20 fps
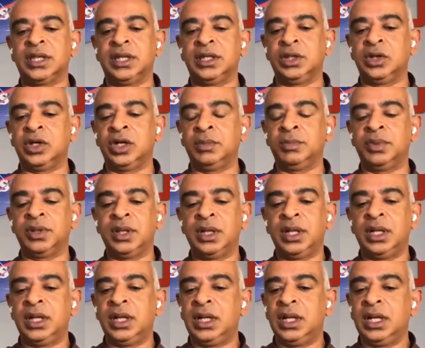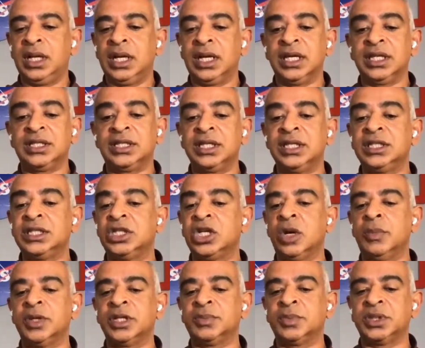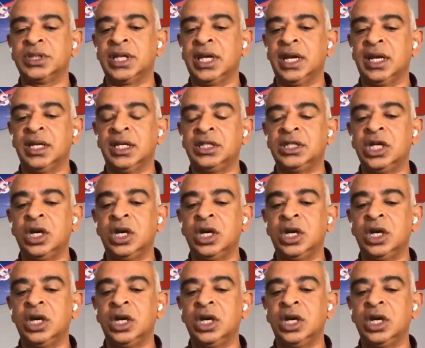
and Europe since Topex Poseidon.